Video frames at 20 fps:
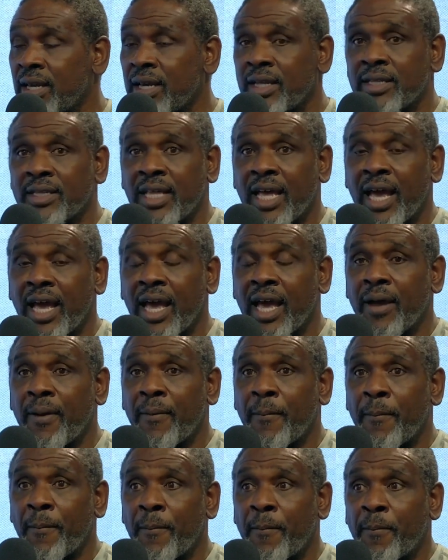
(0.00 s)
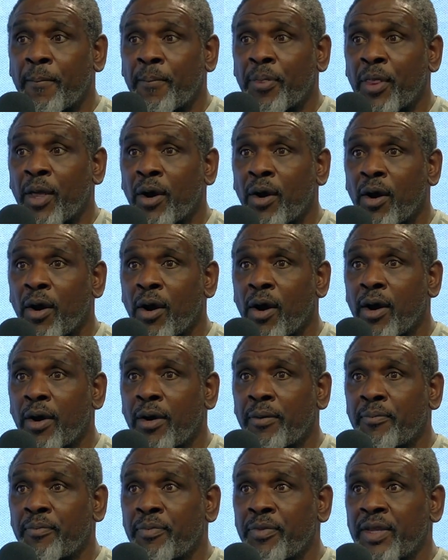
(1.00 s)
that are
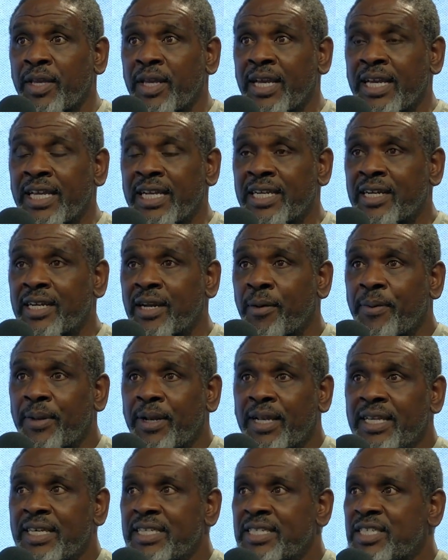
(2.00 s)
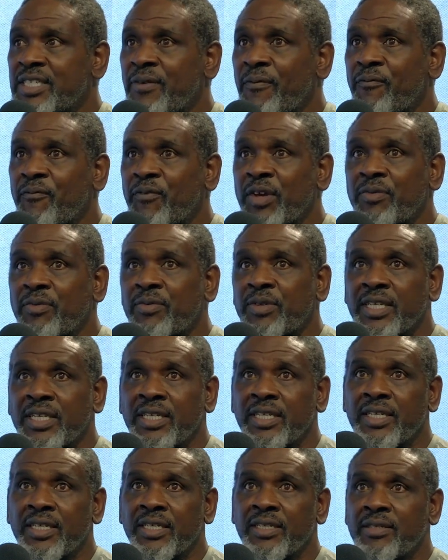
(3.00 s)
eating up at least
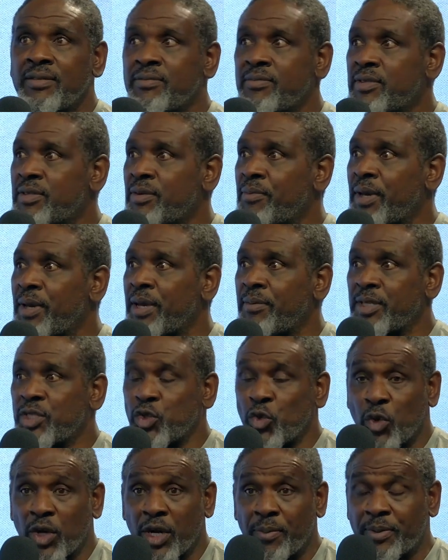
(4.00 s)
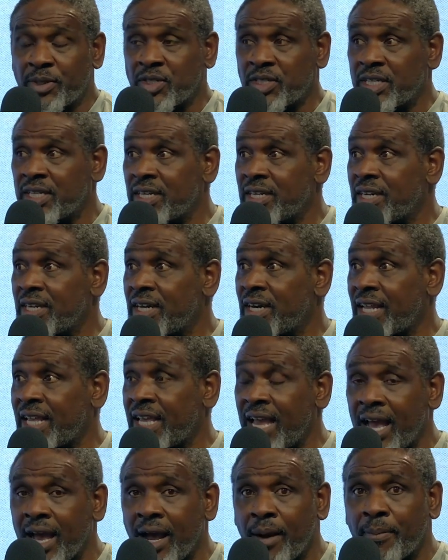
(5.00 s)
15 to maybe 20% of their
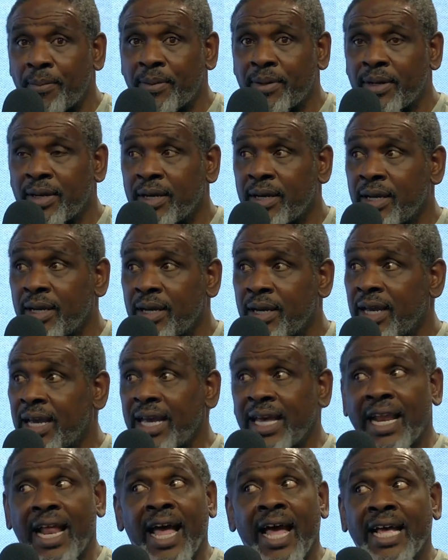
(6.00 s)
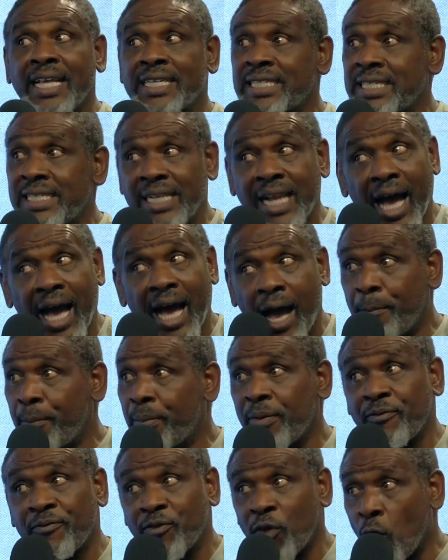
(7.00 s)
cap and has not
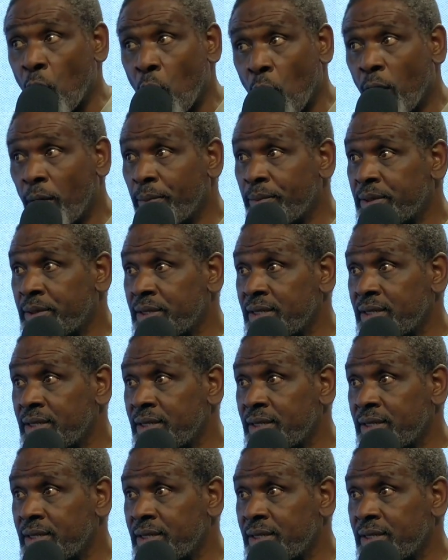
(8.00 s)
performed.